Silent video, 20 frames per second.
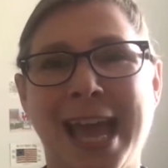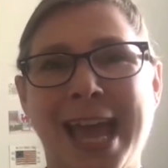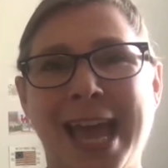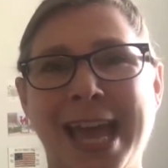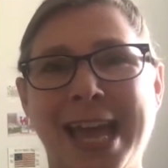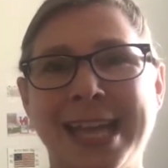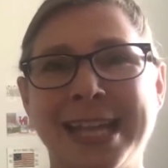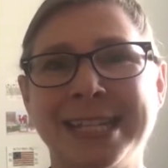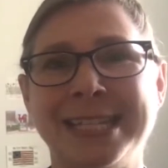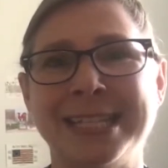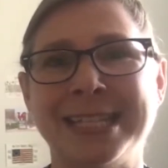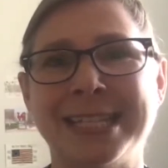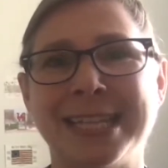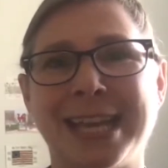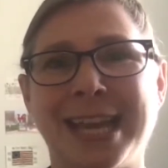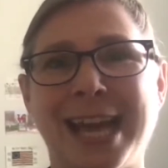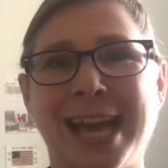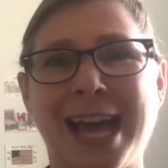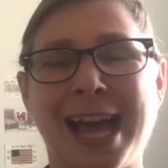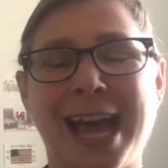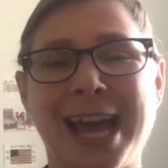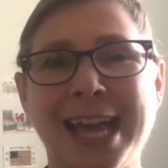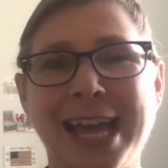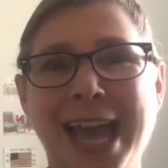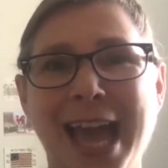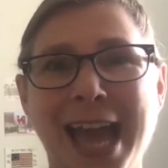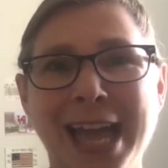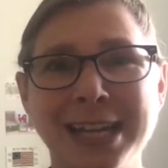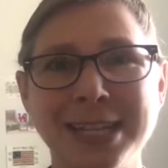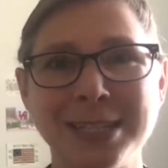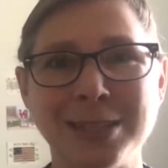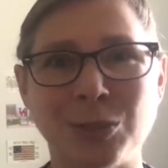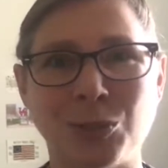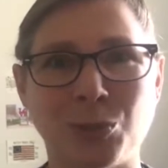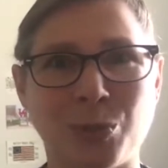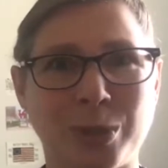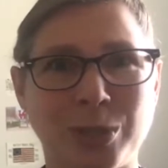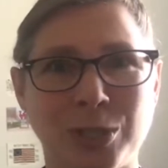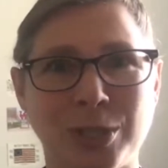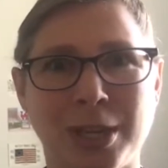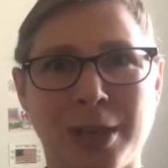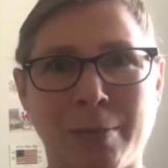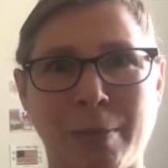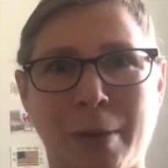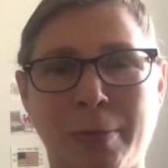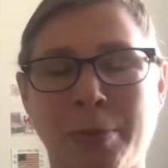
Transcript: And I had a situation come